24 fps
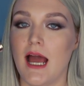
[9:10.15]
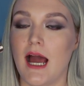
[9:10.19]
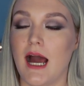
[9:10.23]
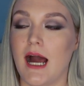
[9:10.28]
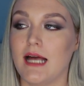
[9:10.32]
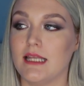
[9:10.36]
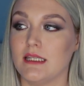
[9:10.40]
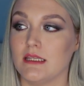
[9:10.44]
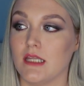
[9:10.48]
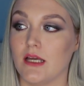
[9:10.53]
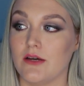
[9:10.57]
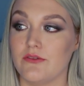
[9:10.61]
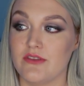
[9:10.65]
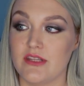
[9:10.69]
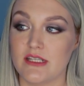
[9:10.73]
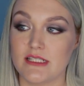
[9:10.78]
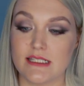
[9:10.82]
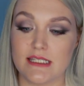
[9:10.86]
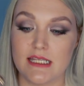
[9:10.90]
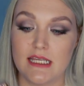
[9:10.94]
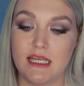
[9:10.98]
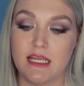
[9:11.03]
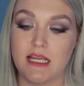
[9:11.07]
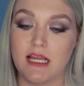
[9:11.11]
I love
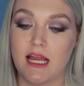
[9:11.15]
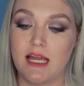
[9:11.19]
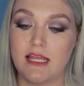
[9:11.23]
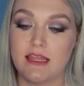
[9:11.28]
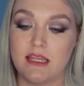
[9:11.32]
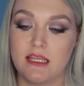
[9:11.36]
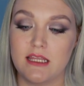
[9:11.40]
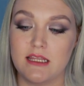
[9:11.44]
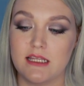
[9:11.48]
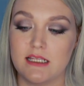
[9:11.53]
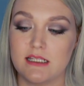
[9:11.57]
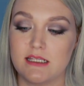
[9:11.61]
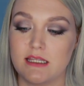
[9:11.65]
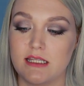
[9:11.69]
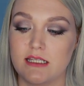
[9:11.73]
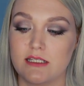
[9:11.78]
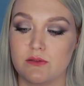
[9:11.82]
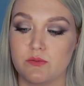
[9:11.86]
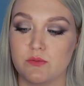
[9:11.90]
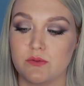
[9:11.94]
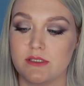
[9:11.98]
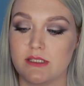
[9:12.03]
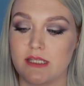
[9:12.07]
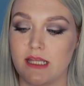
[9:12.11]
this thing. I think that
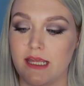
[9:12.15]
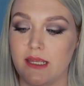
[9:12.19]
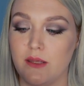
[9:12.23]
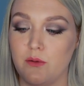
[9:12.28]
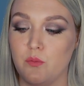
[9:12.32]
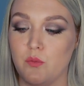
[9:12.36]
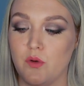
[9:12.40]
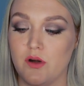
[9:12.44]
this was like